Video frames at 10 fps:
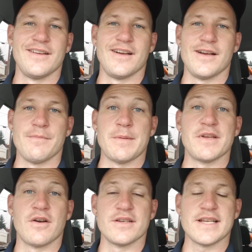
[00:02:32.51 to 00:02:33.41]
maybe
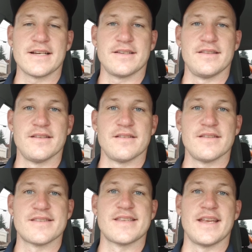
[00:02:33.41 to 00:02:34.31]
contacting
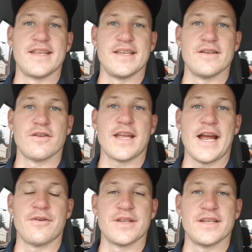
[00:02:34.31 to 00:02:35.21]
the city or
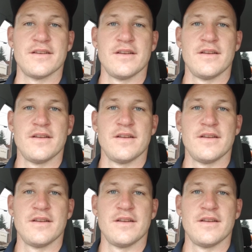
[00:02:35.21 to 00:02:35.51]
county,